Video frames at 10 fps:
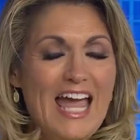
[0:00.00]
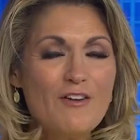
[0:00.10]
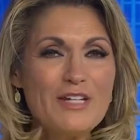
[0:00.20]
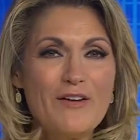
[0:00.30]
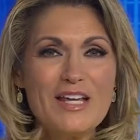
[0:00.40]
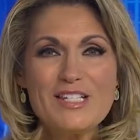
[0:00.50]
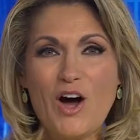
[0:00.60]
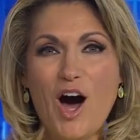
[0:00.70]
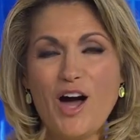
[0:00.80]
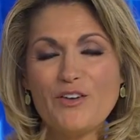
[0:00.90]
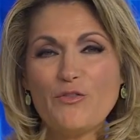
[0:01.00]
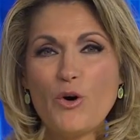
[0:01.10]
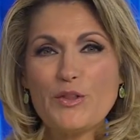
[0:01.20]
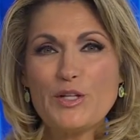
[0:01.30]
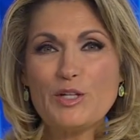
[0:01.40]
countdown is on
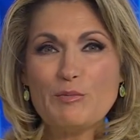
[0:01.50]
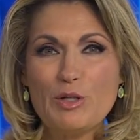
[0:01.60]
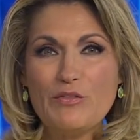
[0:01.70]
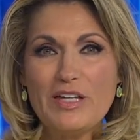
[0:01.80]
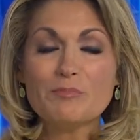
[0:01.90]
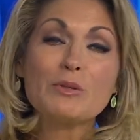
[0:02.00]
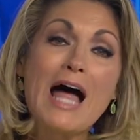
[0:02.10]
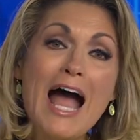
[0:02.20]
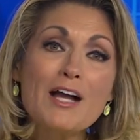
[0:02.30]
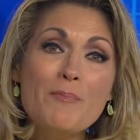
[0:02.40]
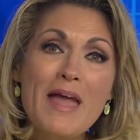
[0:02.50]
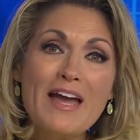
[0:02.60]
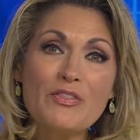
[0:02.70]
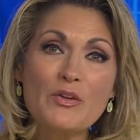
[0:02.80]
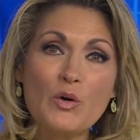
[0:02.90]
for the new movie Black
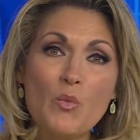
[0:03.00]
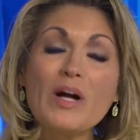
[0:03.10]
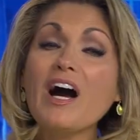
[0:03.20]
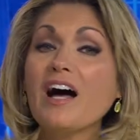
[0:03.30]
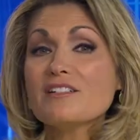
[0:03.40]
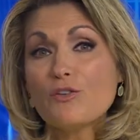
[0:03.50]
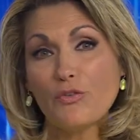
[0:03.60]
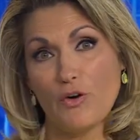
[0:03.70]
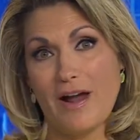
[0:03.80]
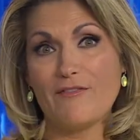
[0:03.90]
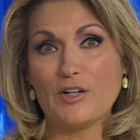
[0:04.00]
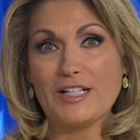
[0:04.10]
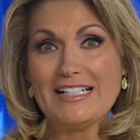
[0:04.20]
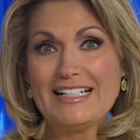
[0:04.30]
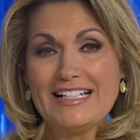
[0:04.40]
Panther Wakanda Forever.
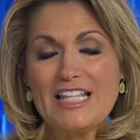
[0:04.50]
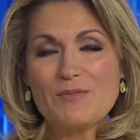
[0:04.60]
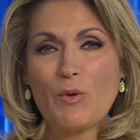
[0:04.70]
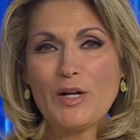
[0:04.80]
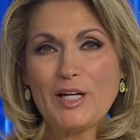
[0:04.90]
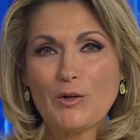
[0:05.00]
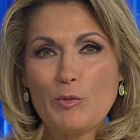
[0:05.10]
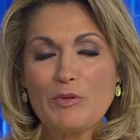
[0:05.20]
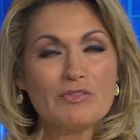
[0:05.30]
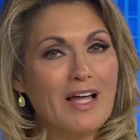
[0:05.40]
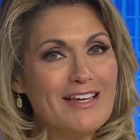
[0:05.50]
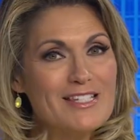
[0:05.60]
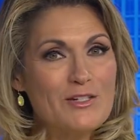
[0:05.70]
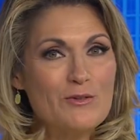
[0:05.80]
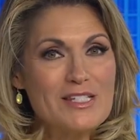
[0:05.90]
This morning, a group of lucky
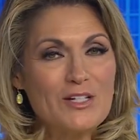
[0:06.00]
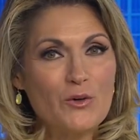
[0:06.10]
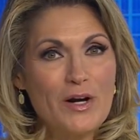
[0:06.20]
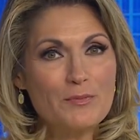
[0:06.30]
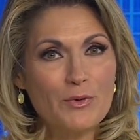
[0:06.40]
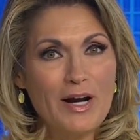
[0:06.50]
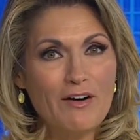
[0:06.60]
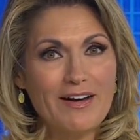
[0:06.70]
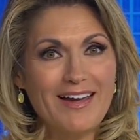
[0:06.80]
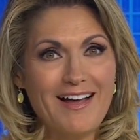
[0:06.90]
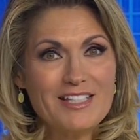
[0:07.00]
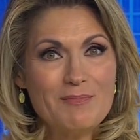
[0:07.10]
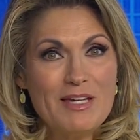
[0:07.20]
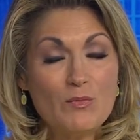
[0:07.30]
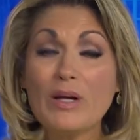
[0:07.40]
students in Grand Prairie got to
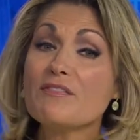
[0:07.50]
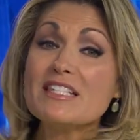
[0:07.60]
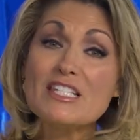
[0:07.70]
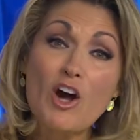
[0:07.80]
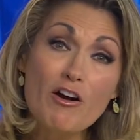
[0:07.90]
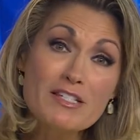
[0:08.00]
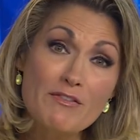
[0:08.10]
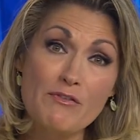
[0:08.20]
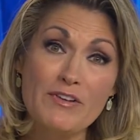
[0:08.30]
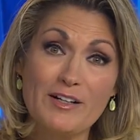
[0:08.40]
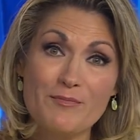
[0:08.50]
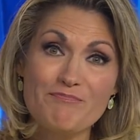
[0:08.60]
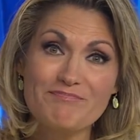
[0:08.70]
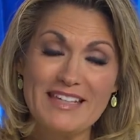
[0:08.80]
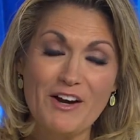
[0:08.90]
meet one of the stars of the film,
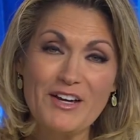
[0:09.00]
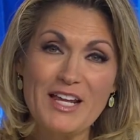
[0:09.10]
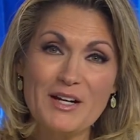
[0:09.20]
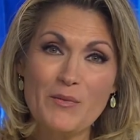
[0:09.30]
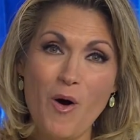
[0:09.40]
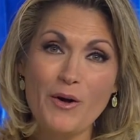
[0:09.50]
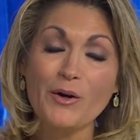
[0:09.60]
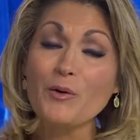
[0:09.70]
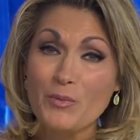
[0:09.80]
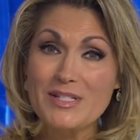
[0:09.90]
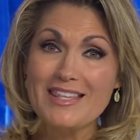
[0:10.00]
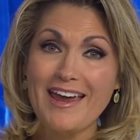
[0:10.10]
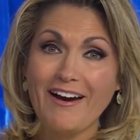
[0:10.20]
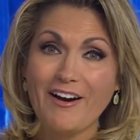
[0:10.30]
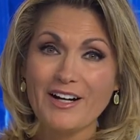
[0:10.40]
and our Kennedy Walker was there.